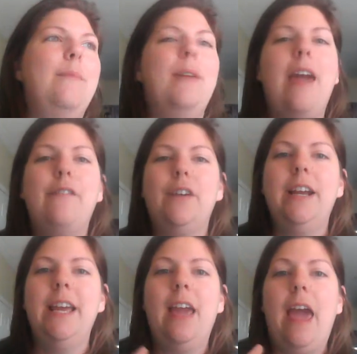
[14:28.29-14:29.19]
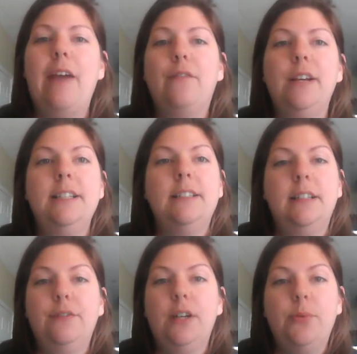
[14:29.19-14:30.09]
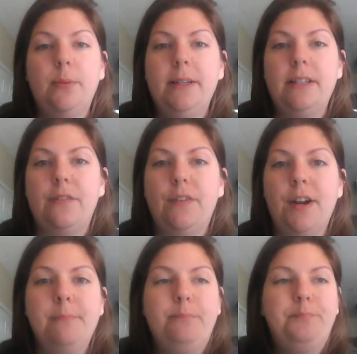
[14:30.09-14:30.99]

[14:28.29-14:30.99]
every delivery will be different.